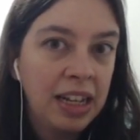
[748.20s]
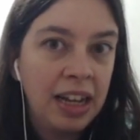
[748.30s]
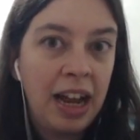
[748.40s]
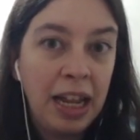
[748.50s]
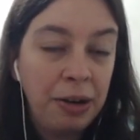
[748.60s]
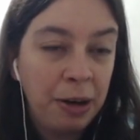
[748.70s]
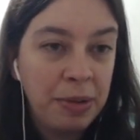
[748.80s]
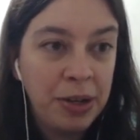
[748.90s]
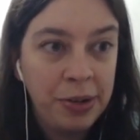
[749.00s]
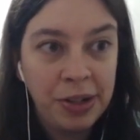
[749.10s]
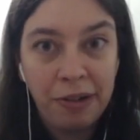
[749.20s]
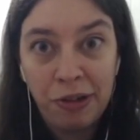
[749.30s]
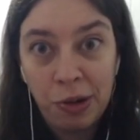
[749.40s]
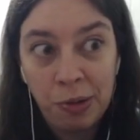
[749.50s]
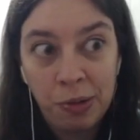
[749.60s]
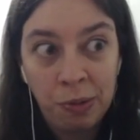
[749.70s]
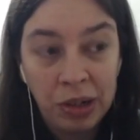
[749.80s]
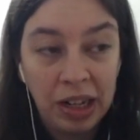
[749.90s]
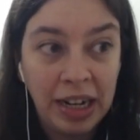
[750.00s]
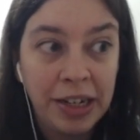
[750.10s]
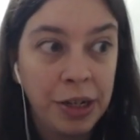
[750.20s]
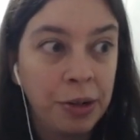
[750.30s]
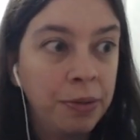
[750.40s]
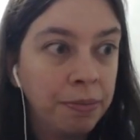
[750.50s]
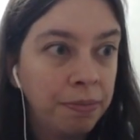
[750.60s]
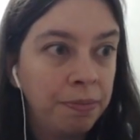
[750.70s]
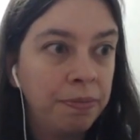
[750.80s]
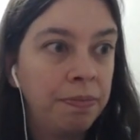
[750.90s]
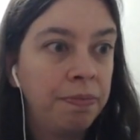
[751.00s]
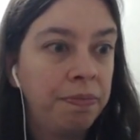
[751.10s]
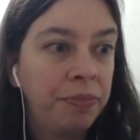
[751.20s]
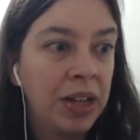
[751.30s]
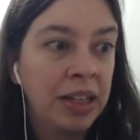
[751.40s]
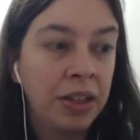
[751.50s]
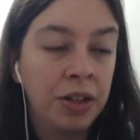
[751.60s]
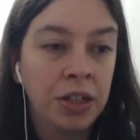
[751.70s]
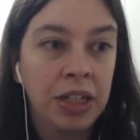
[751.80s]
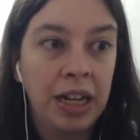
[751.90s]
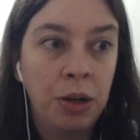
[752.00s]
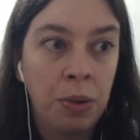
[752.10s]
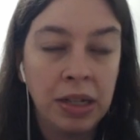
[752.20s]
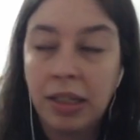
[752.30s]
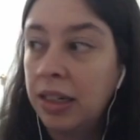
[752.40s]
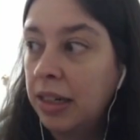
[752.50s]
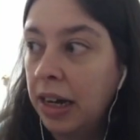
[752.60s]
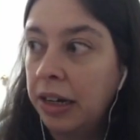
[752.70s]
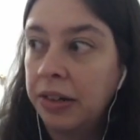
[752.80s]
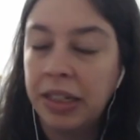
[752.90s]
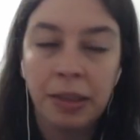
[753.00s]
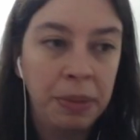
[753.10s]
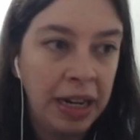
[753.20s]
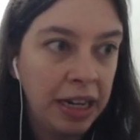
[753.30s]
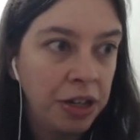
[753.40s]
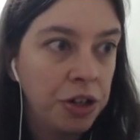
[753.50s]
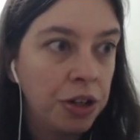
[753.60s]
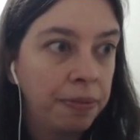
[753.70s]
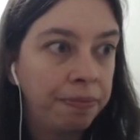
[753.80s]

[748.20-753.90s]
Highly recommend you use it if you would like to. And then there's a quest diaries page